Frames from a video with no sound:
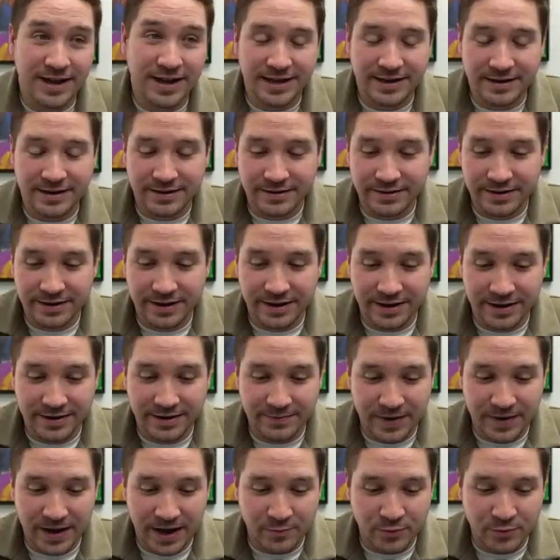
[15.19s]
And
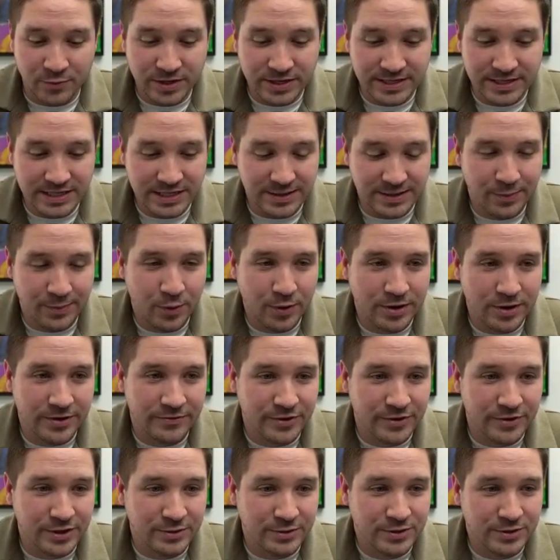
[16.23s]
I'm really disappointed
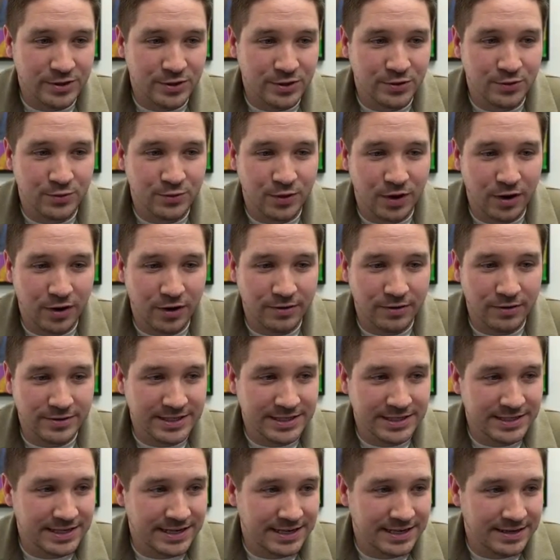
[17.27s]
for those who are
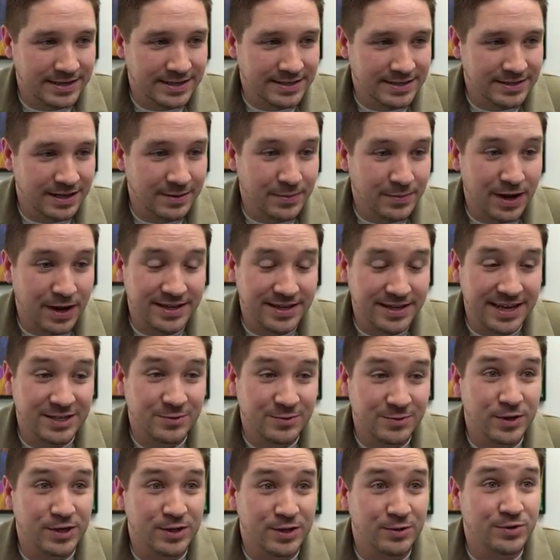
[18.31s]
listening to this on a
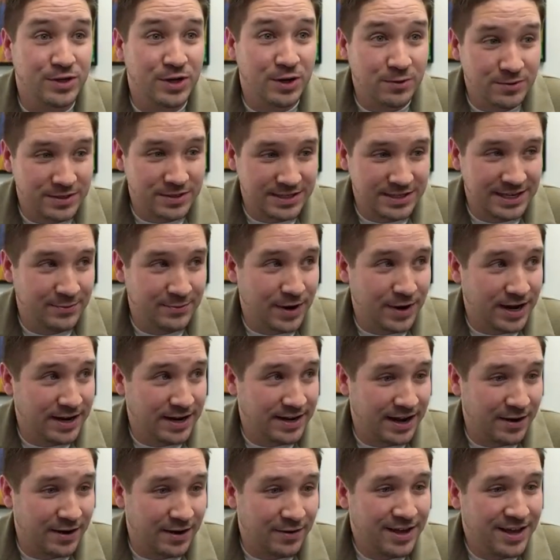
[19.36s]
podcast. What you don't see right
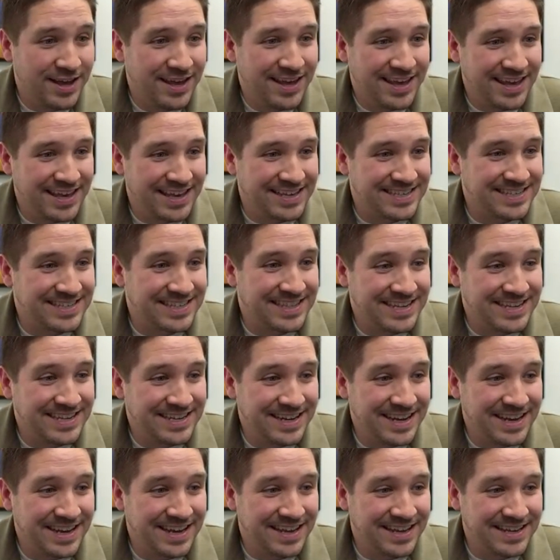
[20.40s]
now is
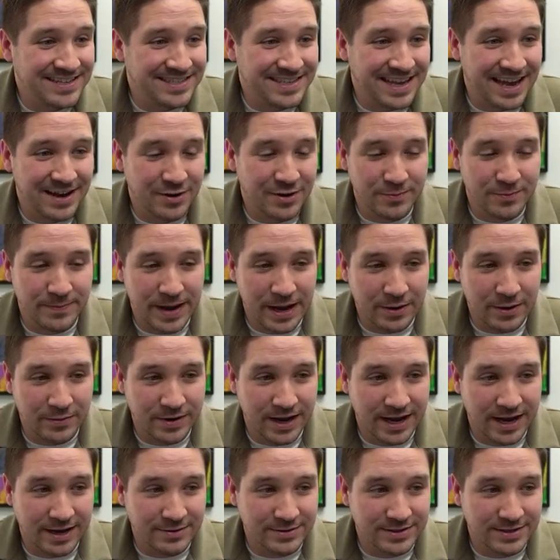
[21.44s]
Linda is at her mountain
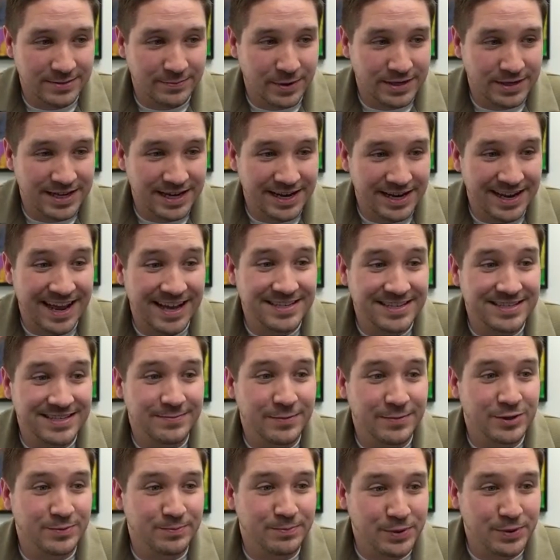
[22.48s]
house in Montana. It has the
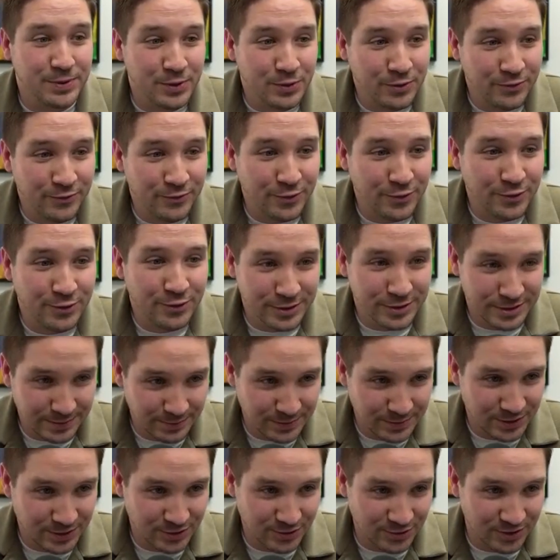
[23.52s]
most beautiful
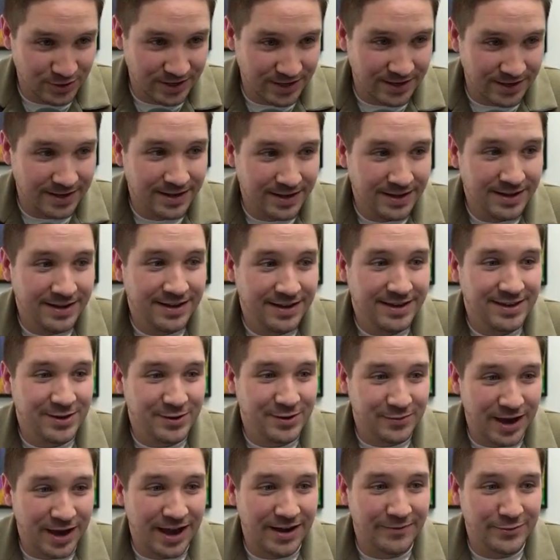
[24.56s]
Christmas tree
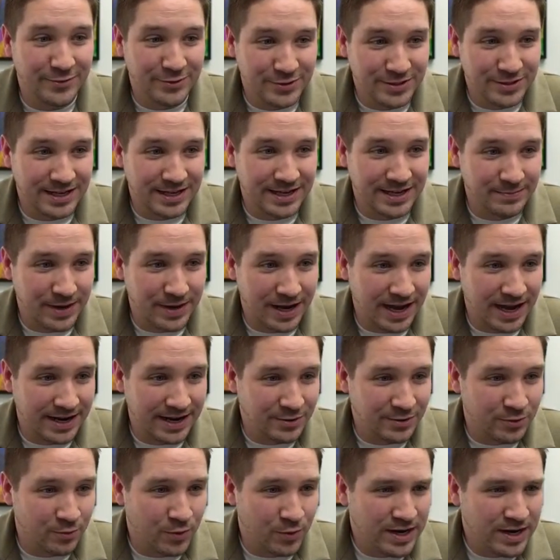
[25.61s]
you've ever seen behind her.